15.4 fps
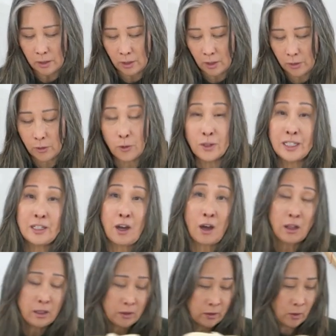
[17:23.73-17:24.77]

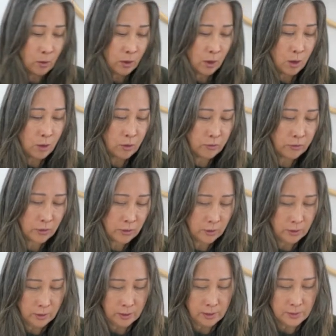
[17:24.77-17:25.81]
$30 or
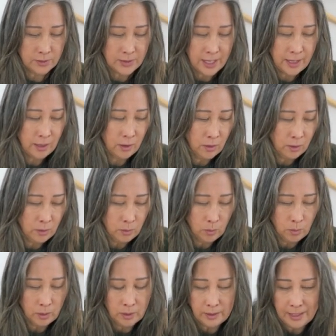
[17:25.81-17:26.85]
over sale
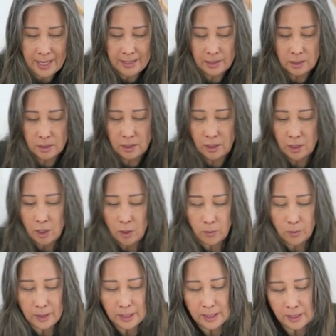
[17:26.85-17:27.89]
that's, you know,
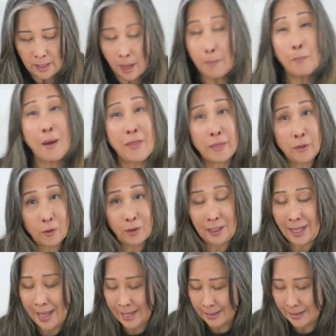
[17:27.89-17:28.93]
in a month or
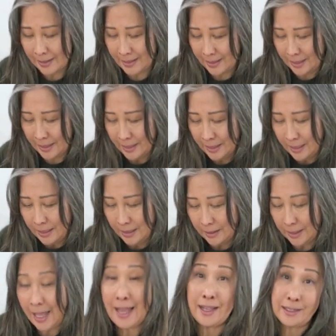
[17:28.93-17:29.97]
less,
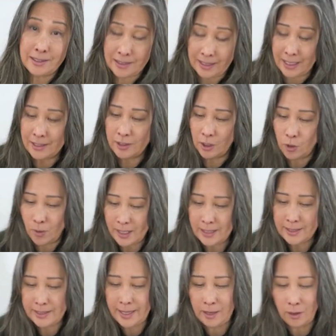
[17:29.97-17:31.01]
it's a great
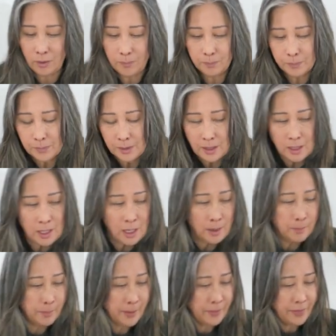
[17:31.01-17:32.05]
sale.
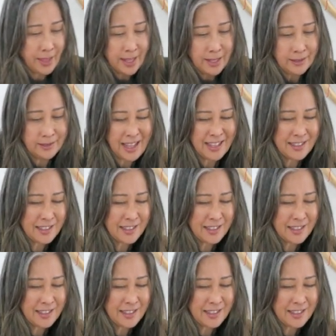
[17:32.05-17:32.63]
But then that's